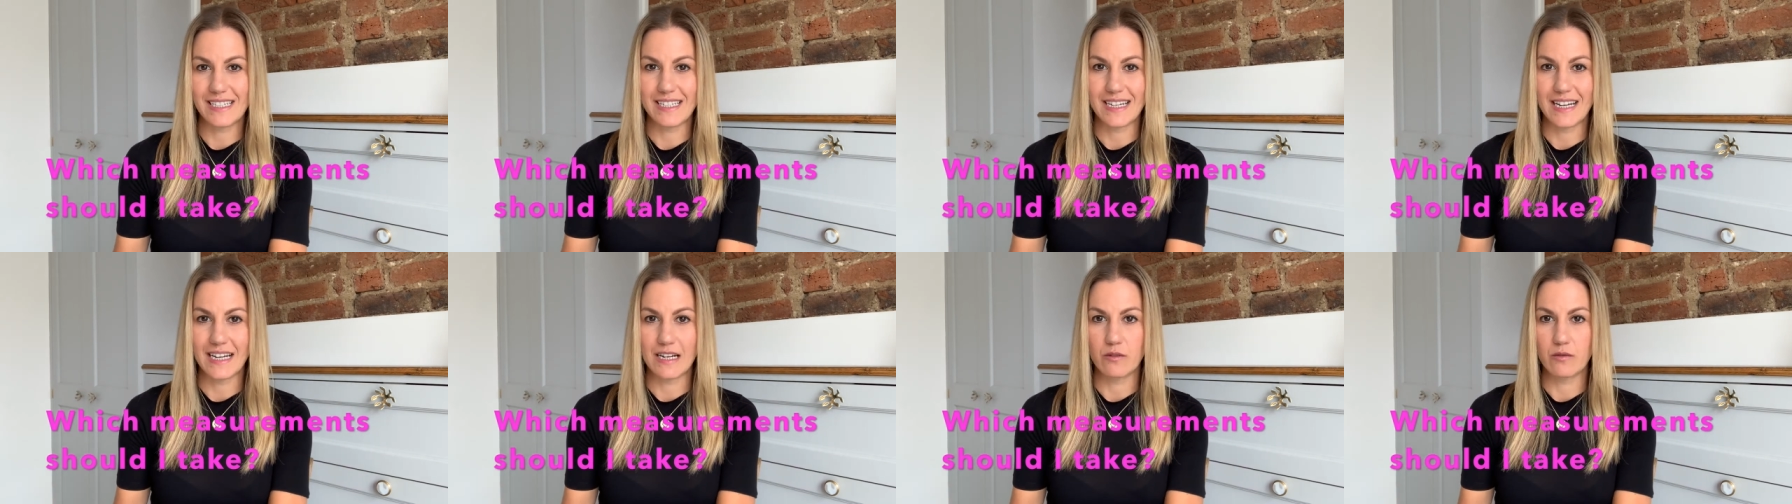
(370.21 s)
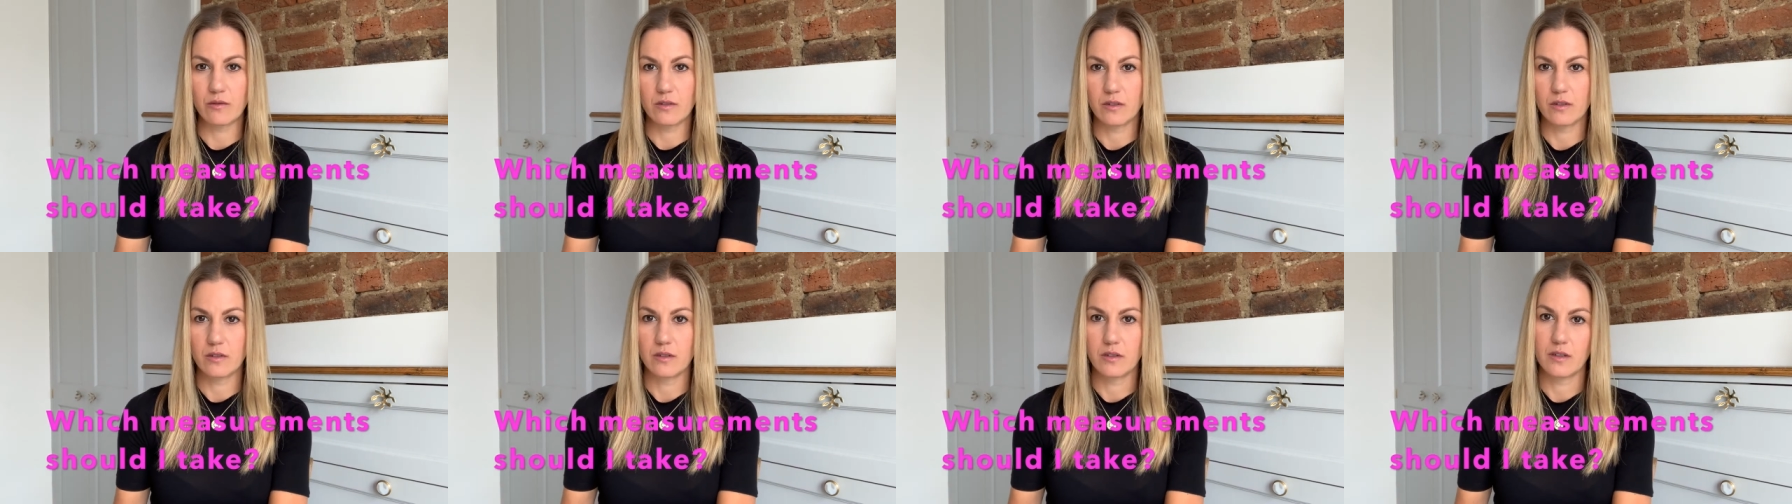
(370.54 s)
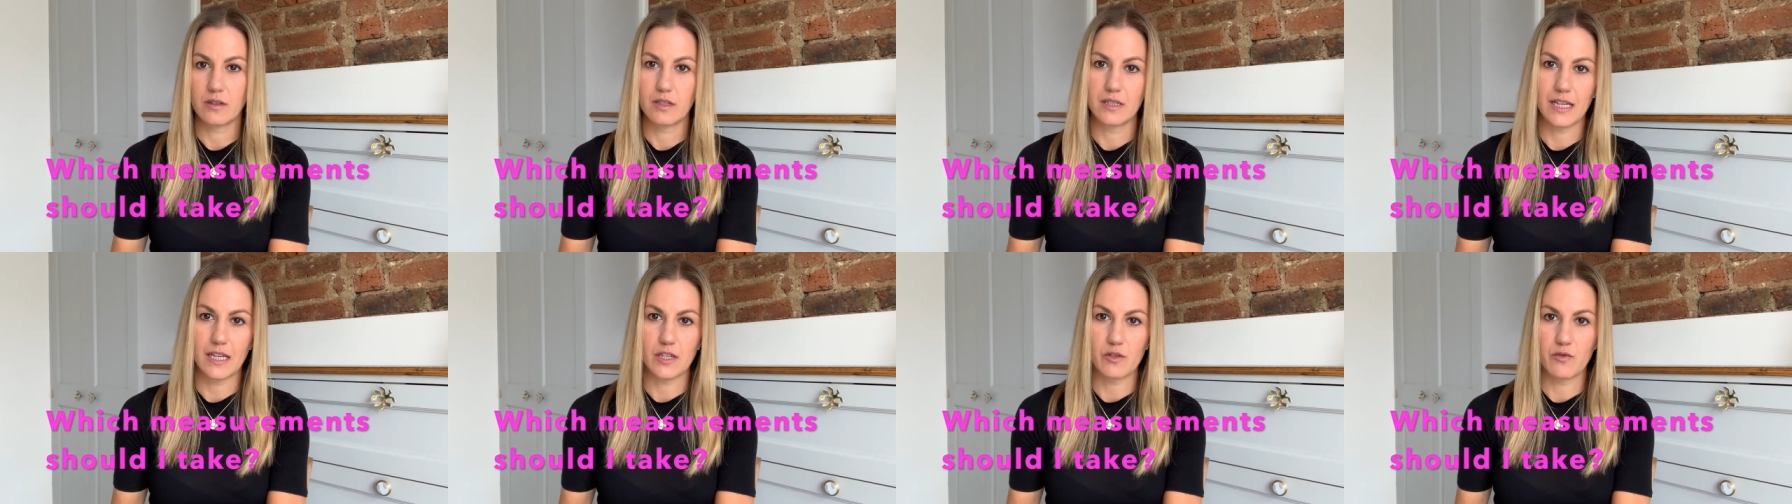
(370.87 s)
down,
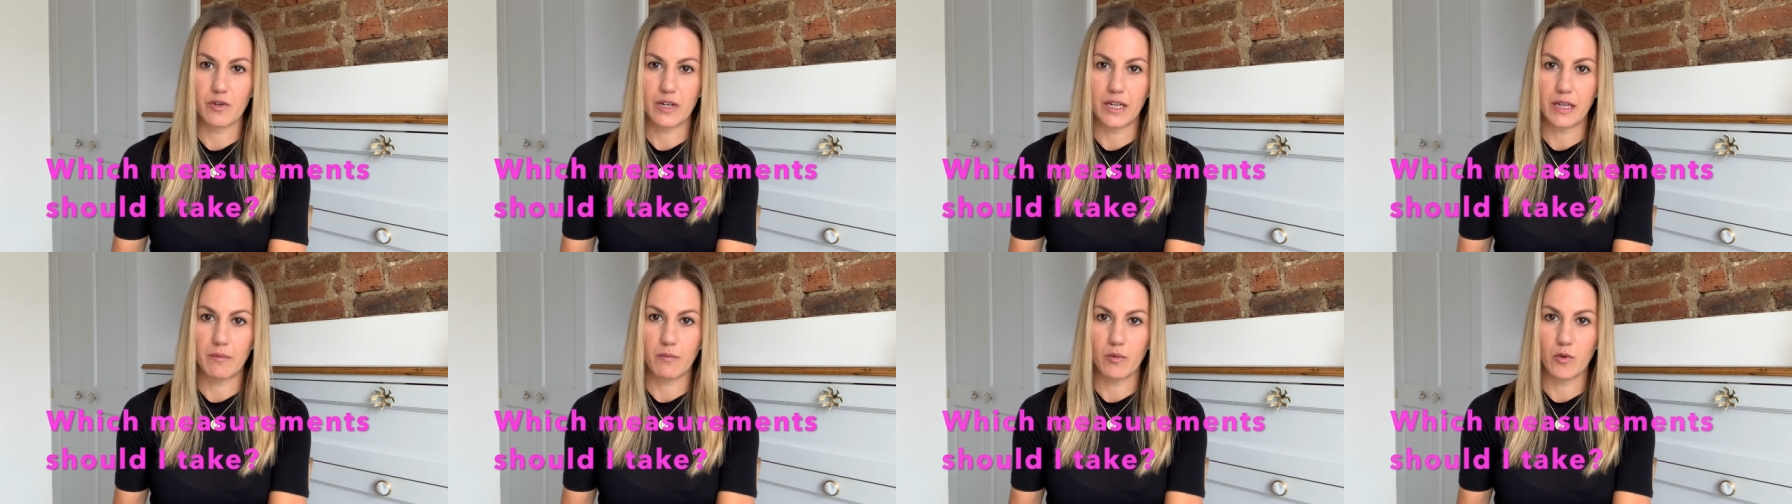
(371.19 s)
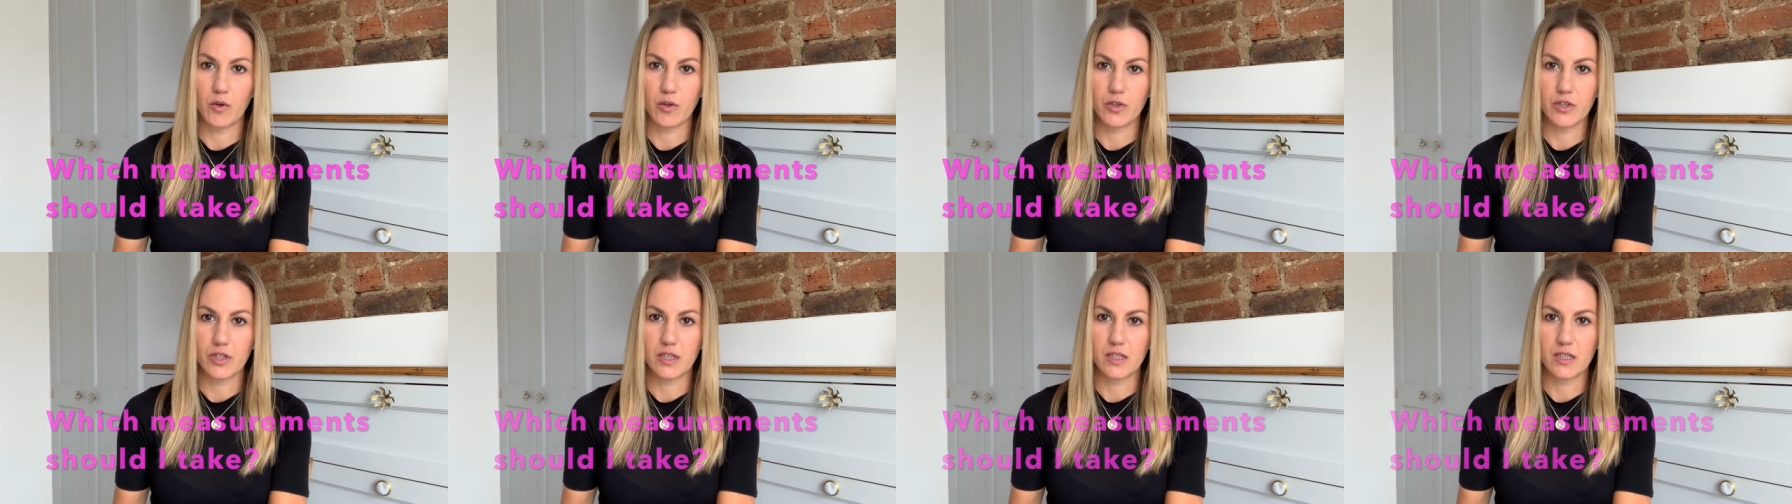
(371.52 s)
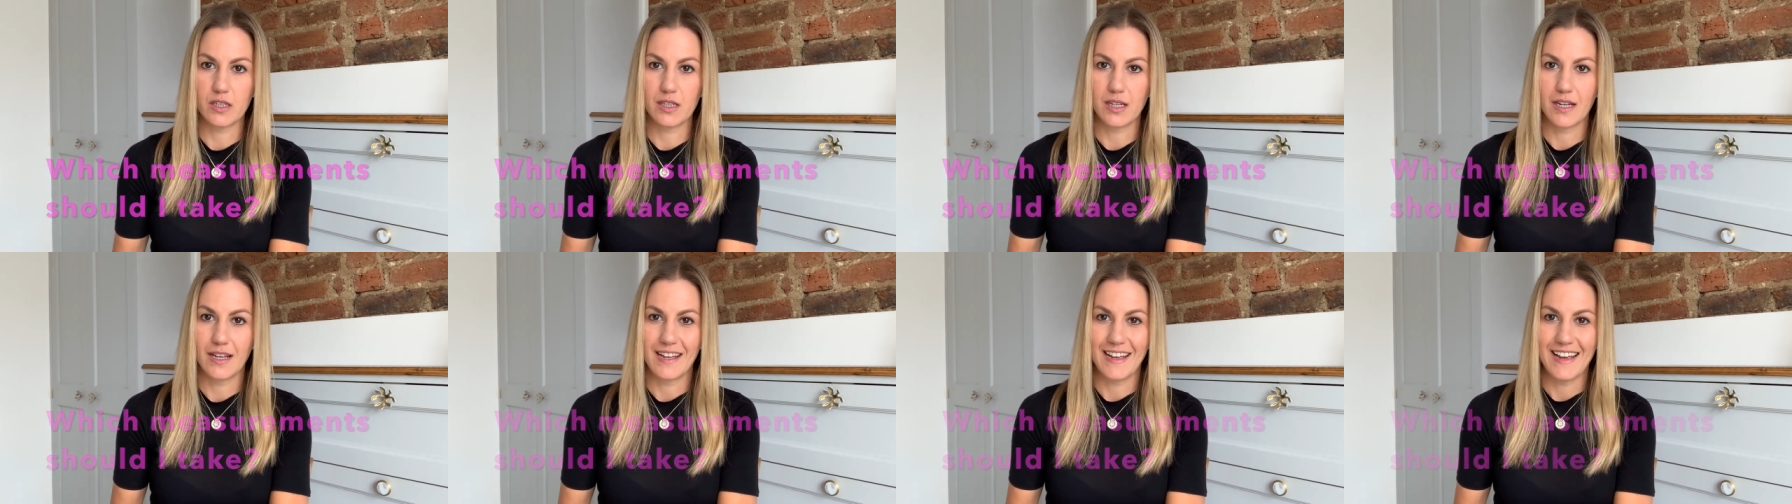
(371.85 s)
because that's really important,